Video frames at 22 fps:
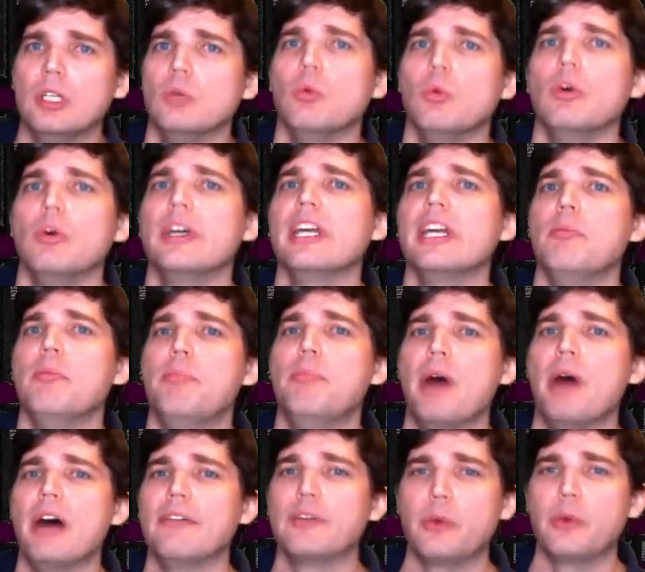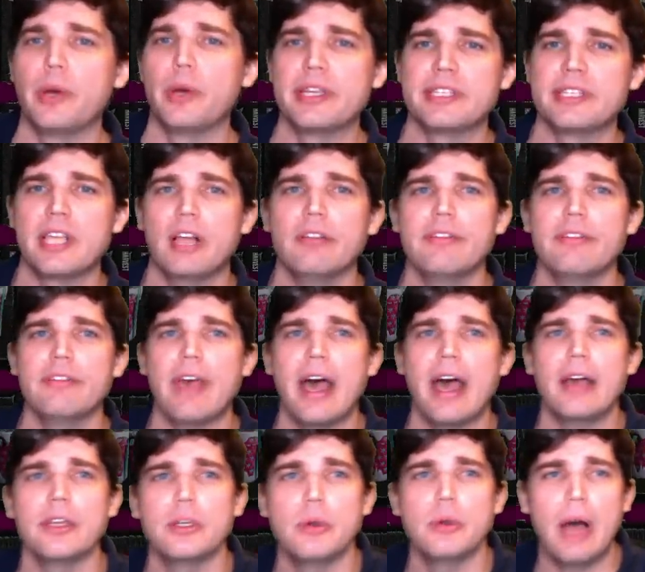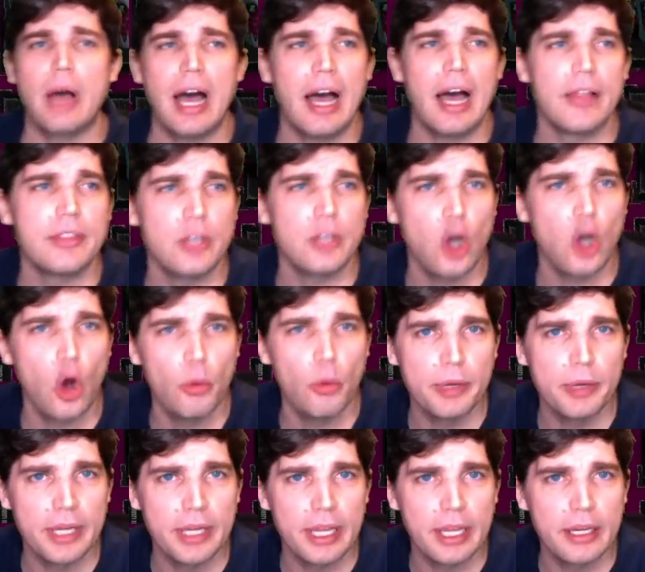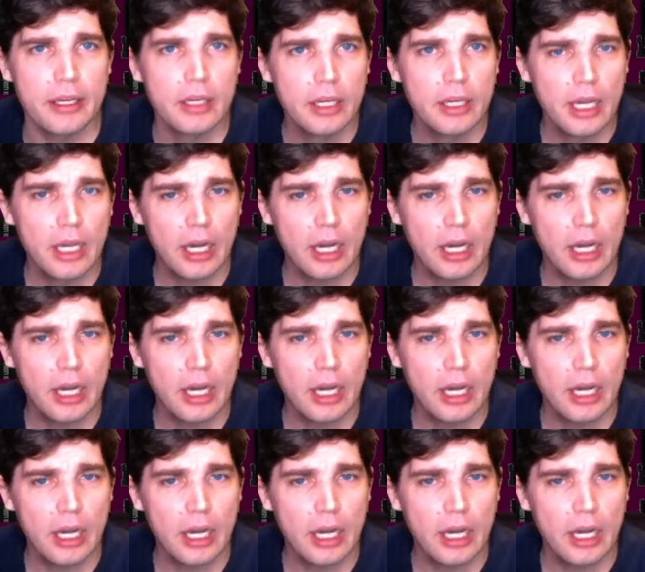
we'll get above quick sell value on the opening